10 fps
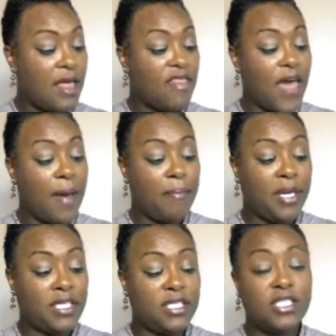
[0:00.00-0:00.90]
That
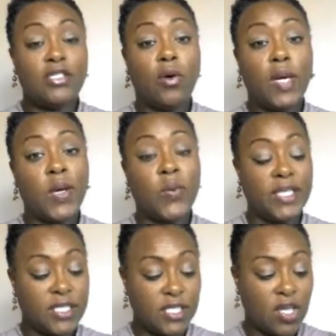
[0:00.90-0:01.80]
means knowing
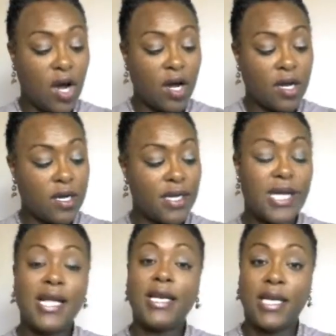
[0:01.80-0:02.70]
when to talk,
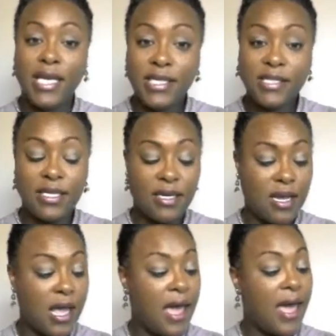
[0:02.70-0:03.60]
listen,
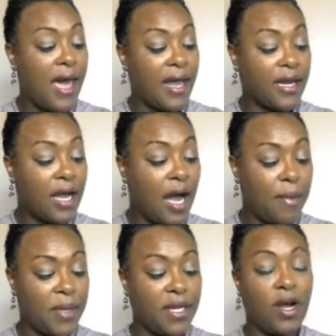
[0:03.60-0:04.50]
and
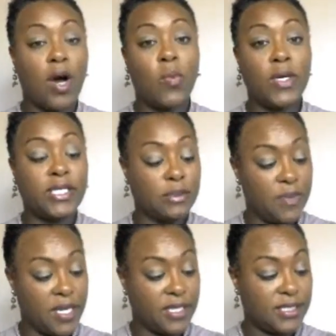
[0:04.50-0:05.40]
comment on what is
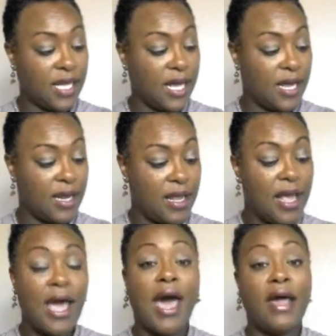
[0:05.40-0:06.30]
being said
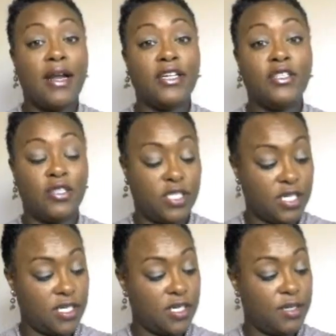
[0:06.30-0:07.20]
and
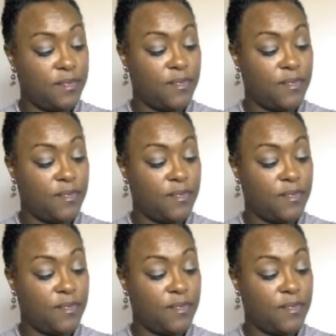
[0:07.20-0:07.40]
understood.